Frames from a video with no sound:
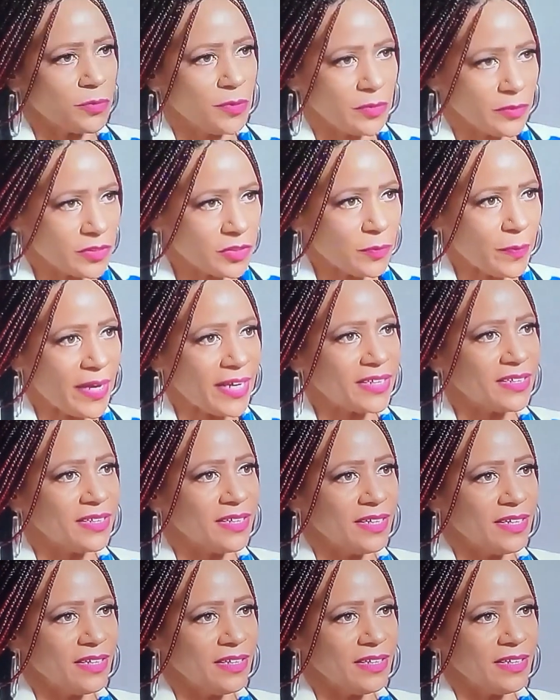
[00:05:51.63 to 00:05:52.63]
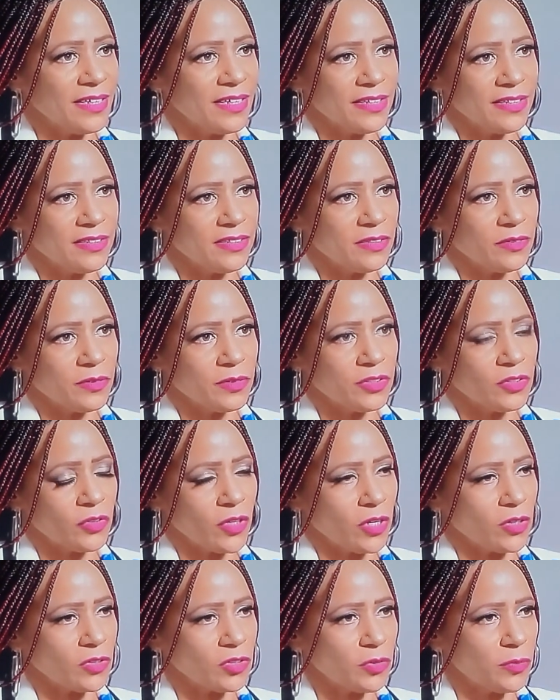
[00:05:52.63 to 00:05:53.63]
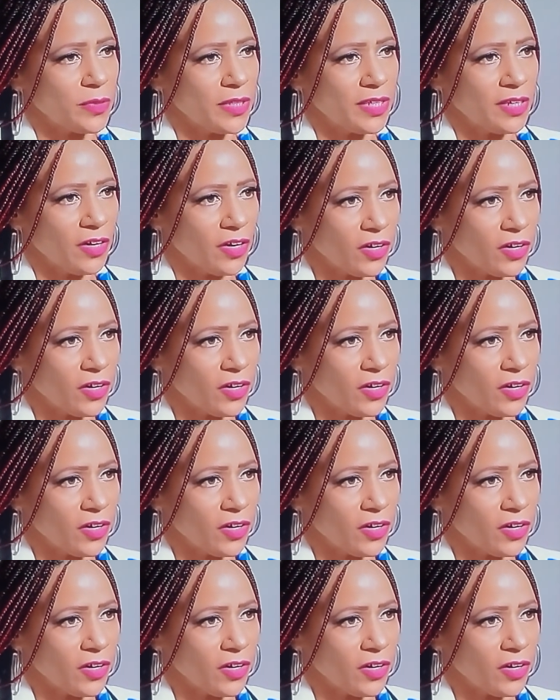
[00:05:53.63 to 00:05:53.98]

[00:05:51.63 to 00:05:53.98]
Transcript: to be respected, it's a struggle to be